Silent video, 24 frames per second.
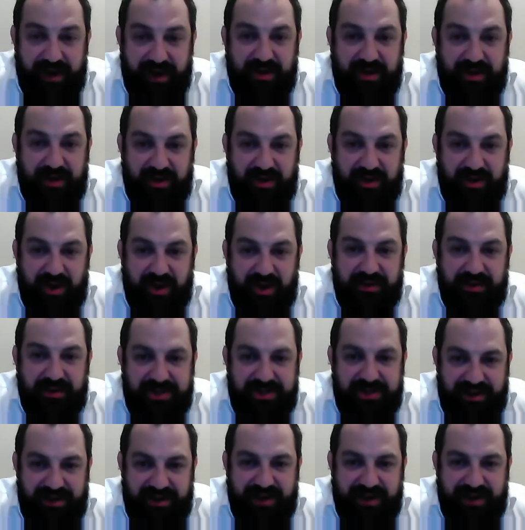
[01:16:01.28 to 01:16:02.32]
A good
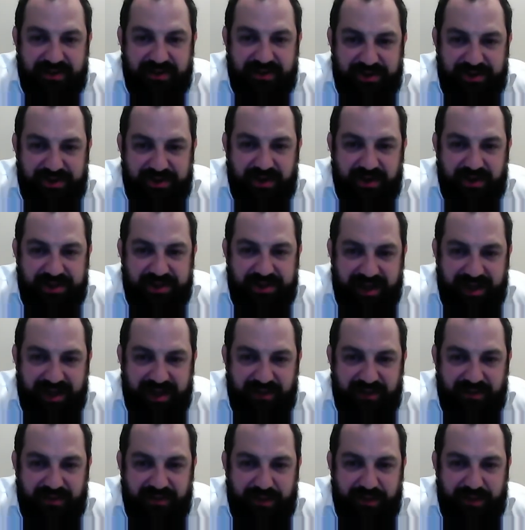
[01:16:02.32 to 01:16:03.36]
Chodesh. Tonight is Rosh Chodesh.
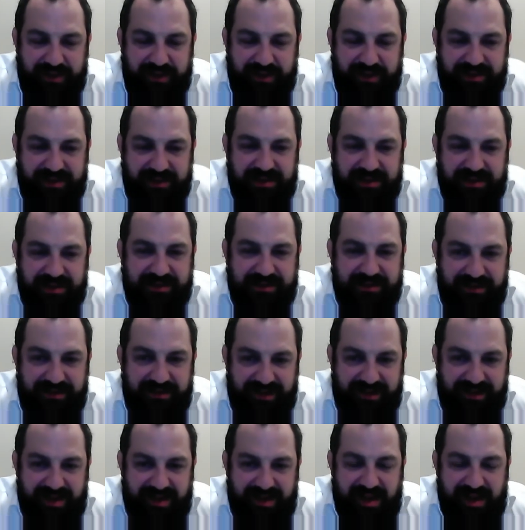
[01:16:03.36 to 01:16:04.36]
Thank you for reminding us, Nelson.